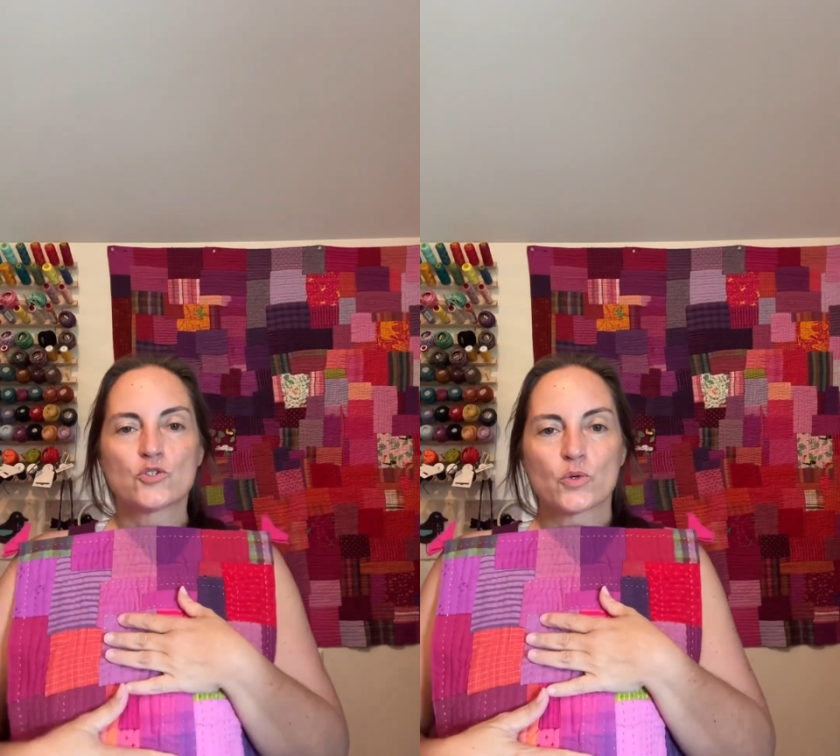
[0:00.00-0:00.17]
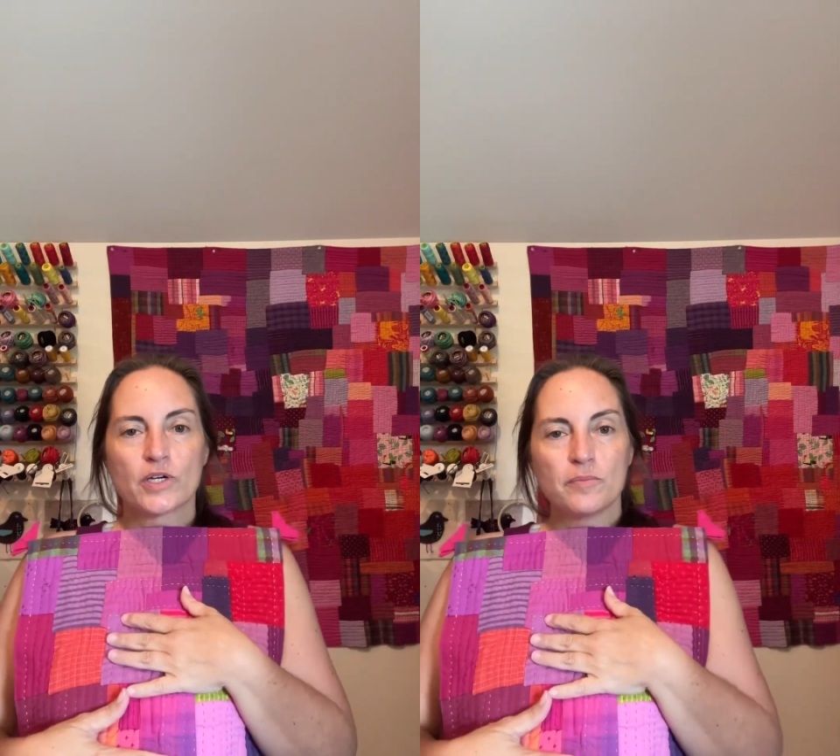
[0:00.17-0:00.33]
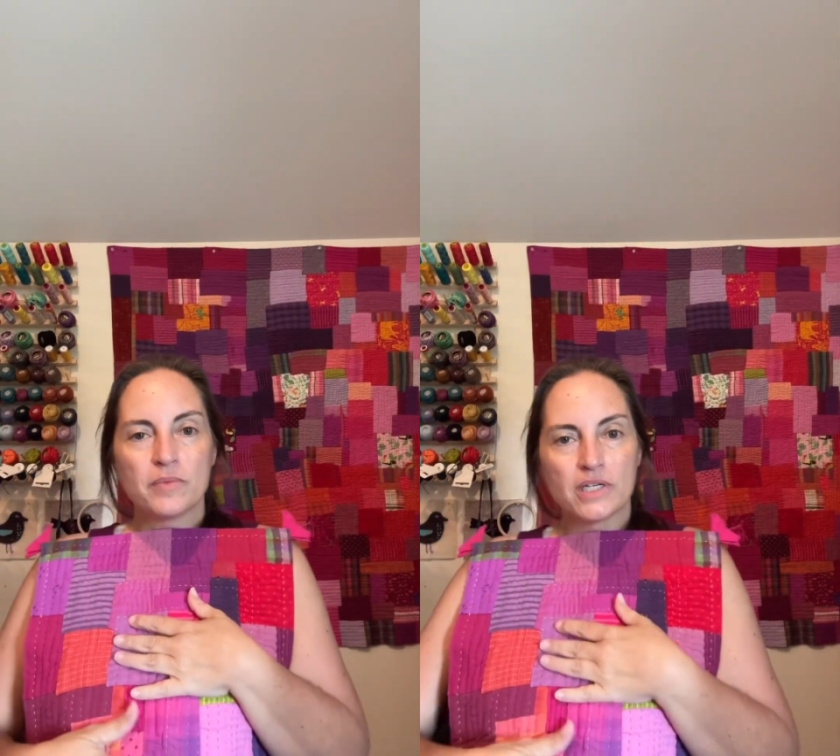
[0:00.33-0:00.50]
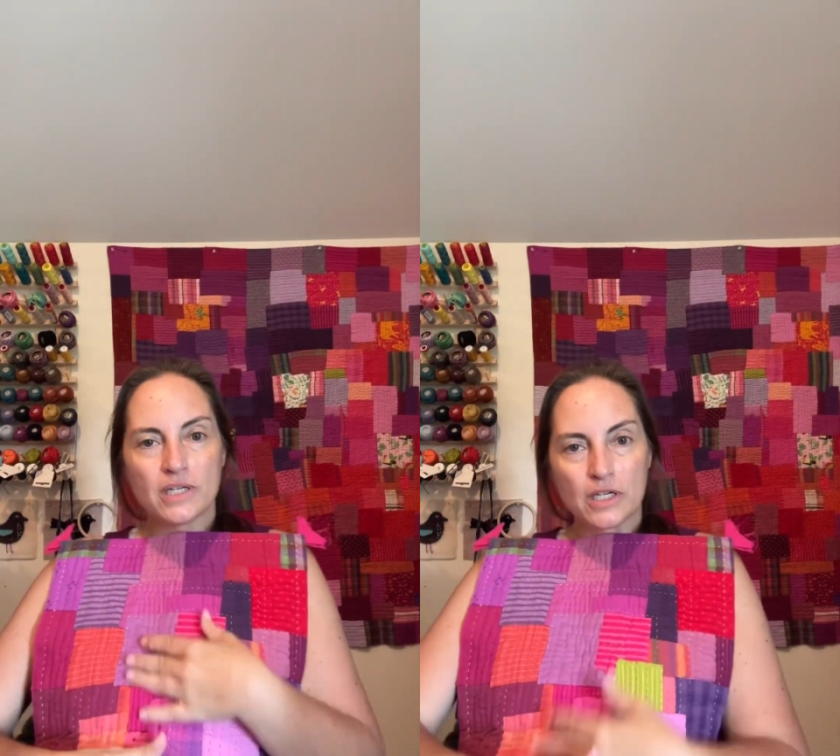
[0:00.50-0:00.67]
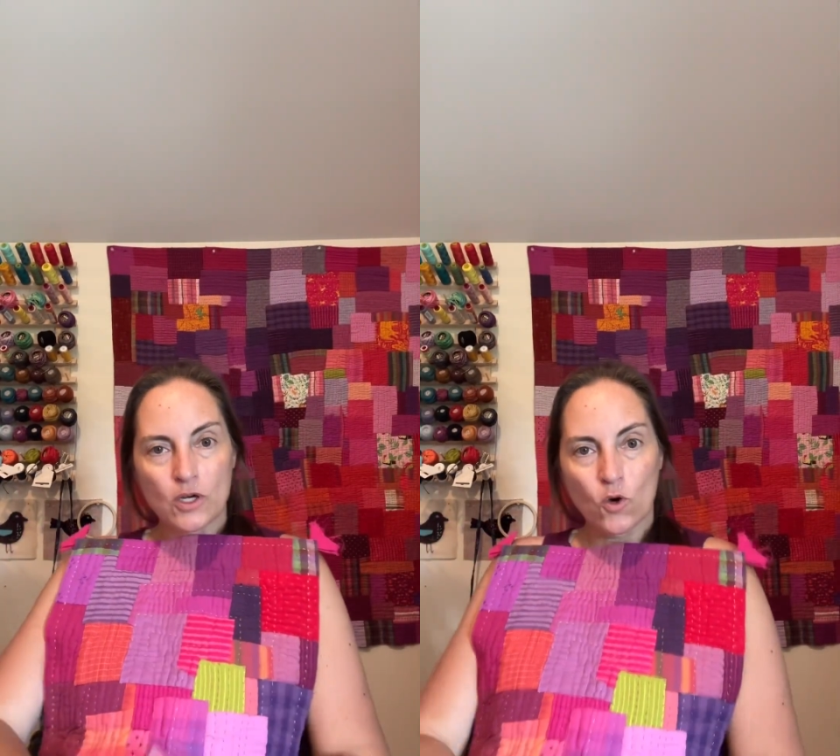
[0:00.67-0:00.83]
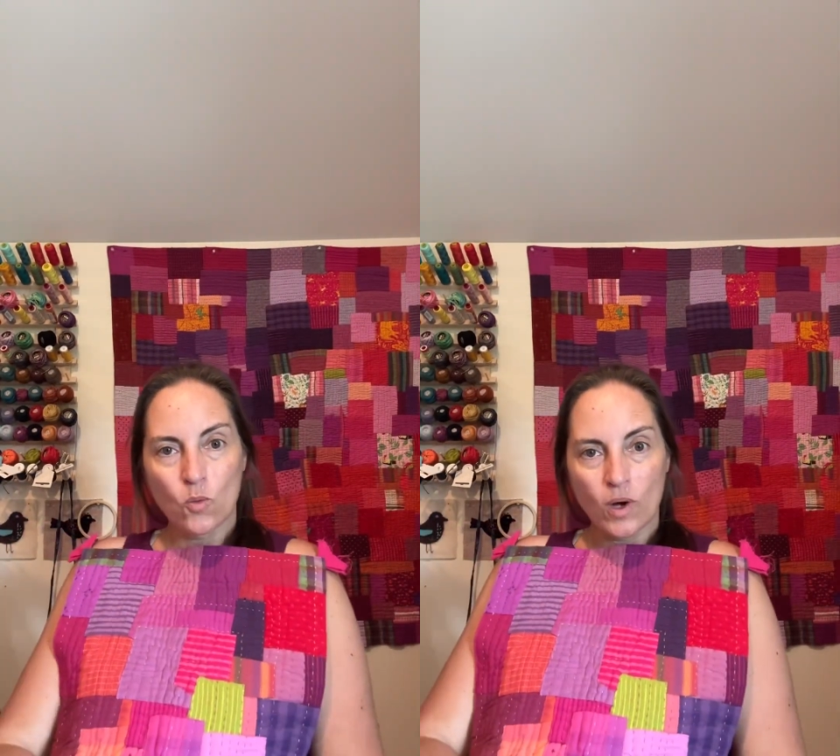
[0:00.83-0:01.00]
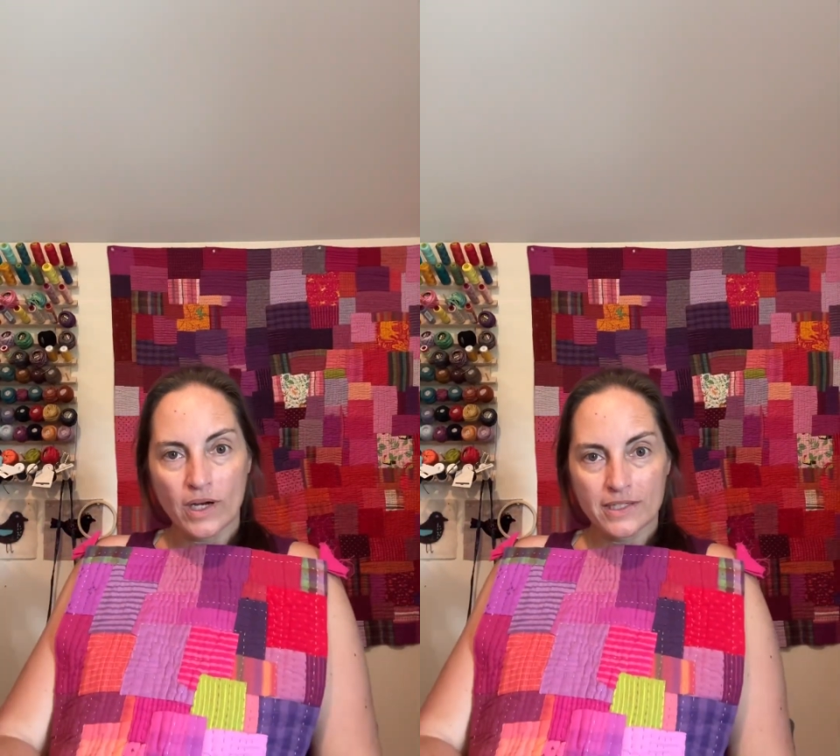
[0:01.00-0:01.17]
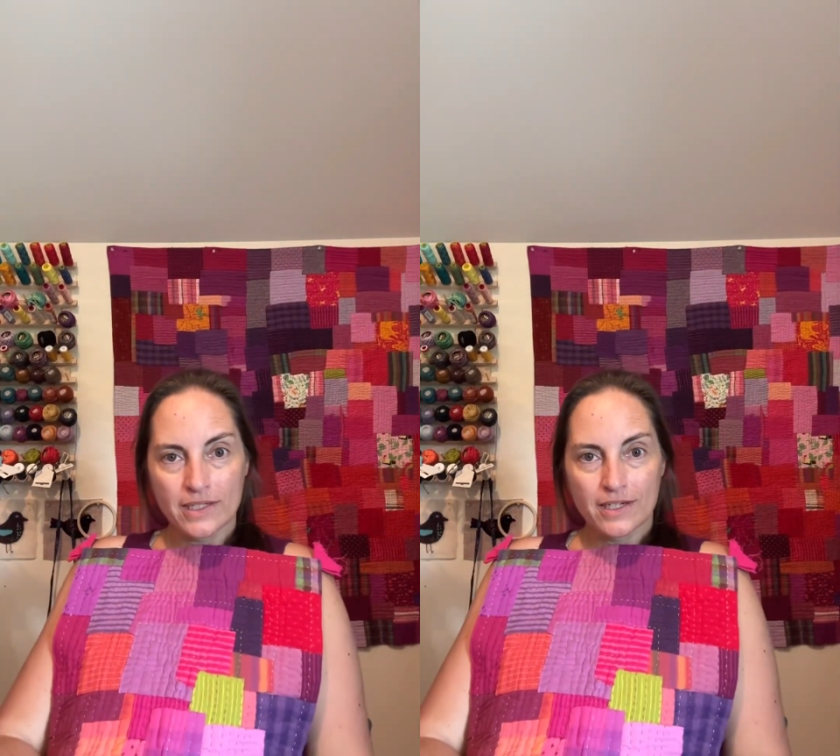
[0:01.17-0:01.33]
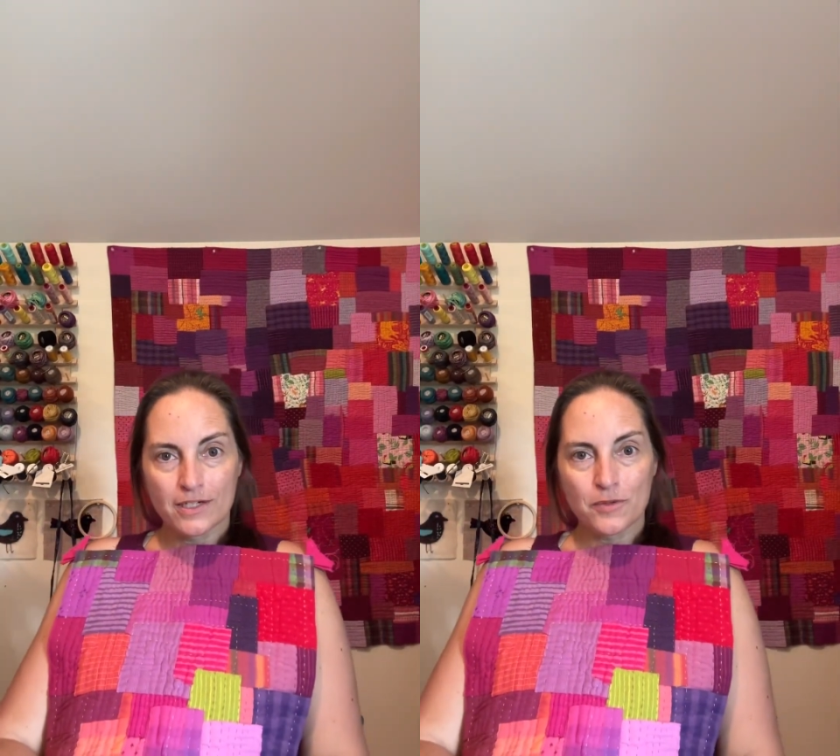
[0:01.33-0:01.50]
Join me in
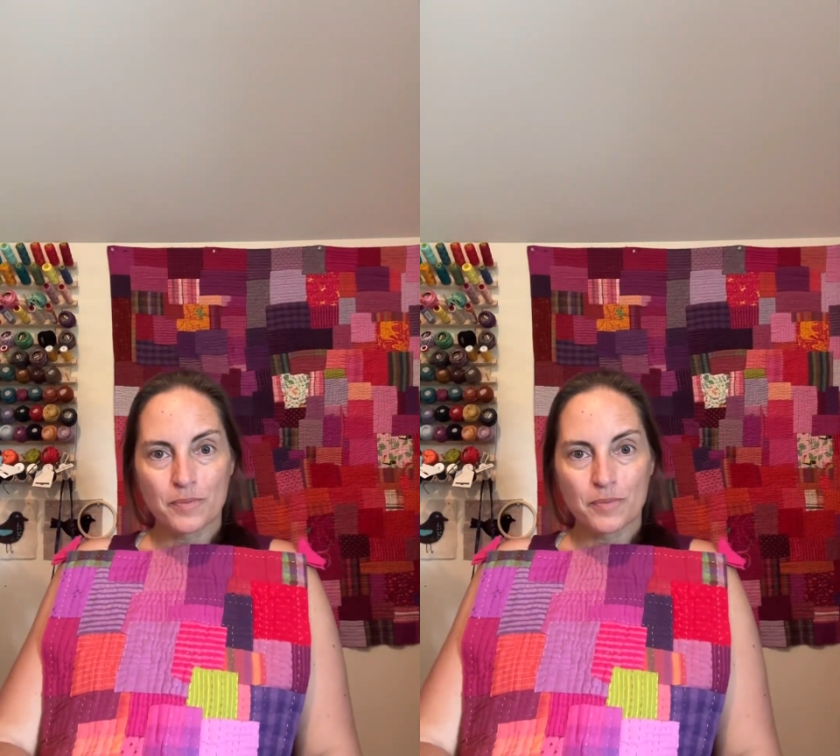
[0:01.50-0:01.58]
Kawandi On